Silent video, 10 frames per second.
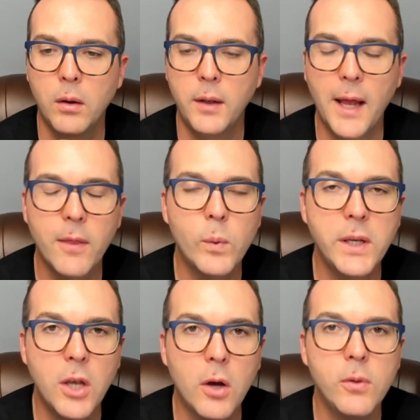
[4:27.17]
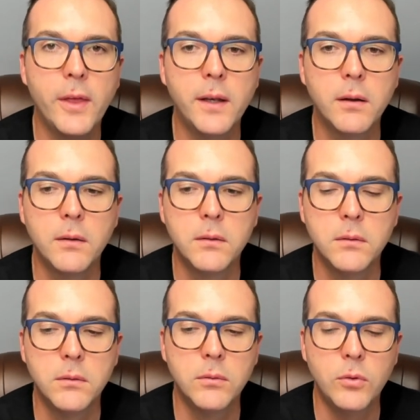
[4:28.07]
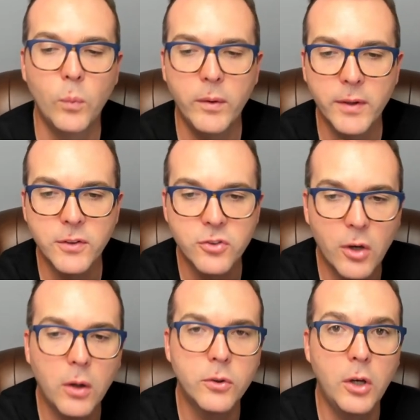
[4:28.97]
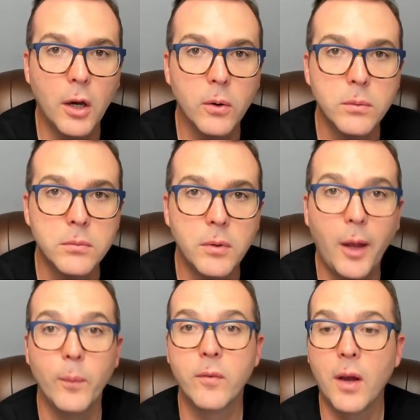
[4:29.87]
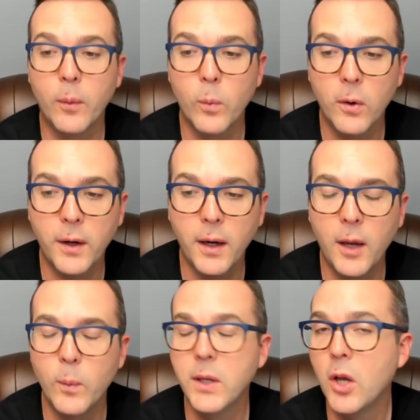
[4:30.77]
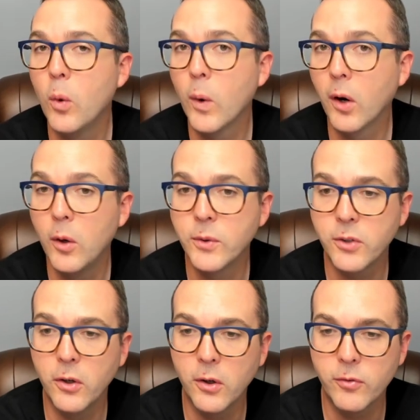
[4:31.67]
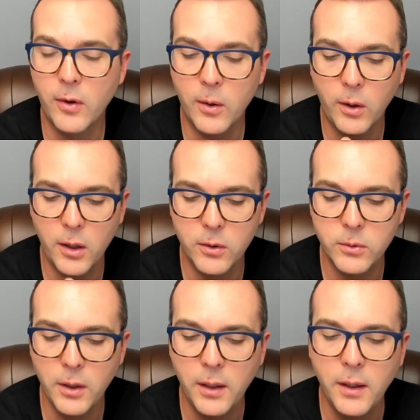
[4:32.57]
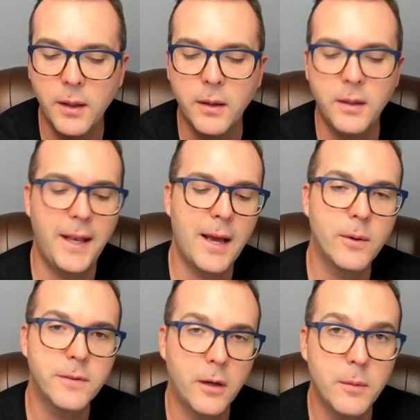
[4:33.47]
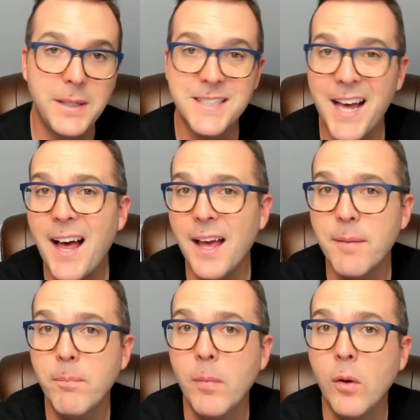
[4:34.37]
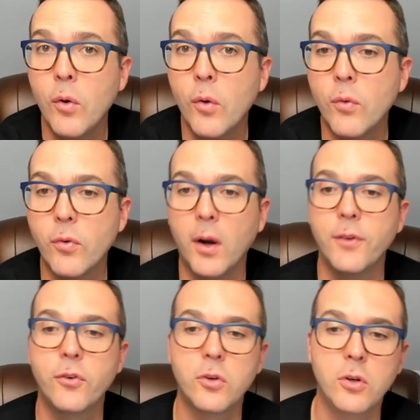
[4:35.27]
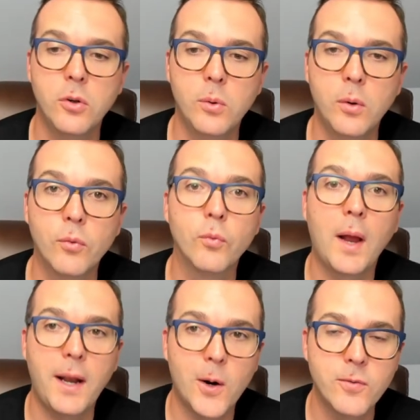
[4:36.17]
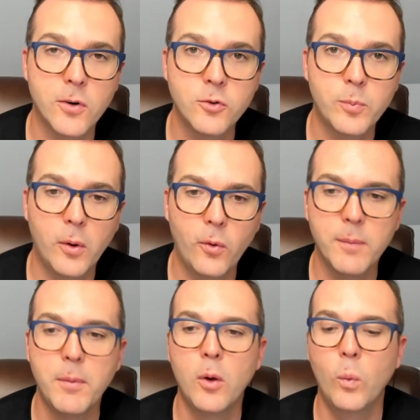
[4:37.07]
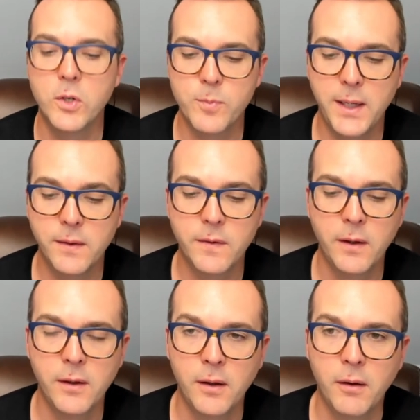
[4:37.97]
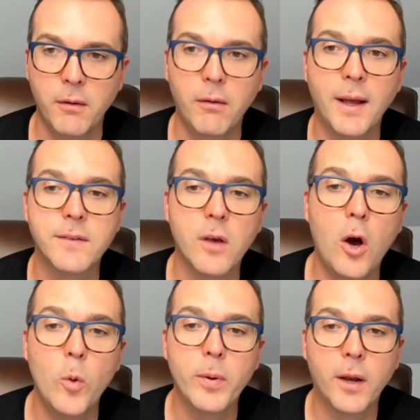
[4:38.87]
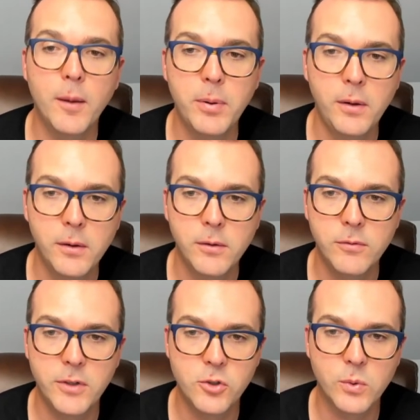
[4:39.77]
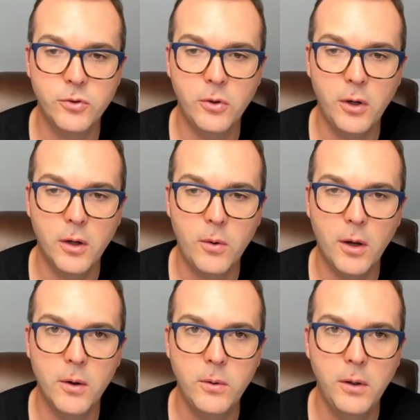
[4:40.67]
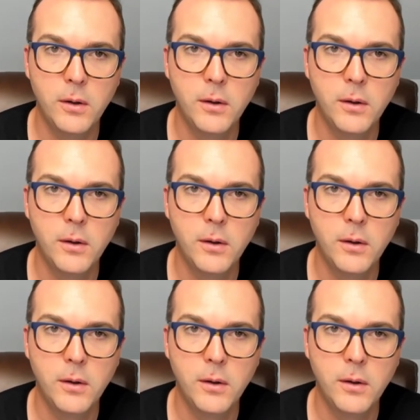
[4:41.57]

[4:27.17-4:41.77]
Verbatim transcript: Now that we know that we've installed Go and we've got it working and we know where Go is going to look for our code, now it's going to be time for us to write our first program, which means let's open up Visual Studio Code